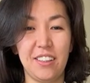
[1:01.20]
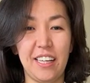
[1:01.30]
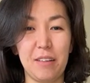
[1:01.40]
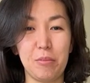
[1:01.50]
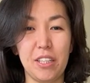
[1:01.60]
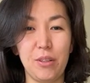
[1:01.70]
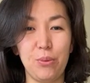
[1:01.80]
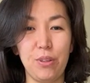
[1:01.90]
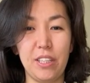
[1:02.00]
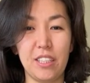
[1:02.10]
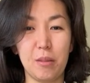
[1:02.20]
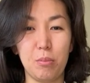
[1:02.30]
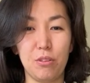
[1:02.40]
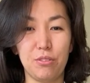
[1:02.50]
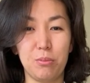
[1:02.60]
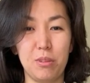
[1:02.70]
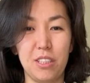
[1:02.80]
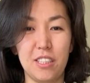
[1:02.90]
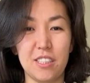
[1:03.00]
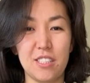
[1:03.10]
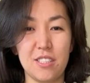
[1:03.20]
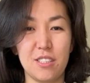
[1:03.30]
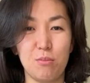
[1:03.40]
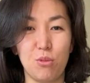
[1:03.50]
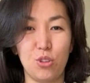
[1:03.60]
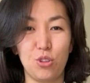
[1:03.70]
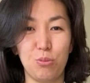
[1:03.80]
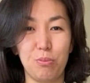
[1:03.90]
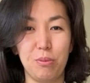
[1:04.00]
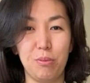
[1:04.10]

Okay, I'm gonna wait a couple of minutes more to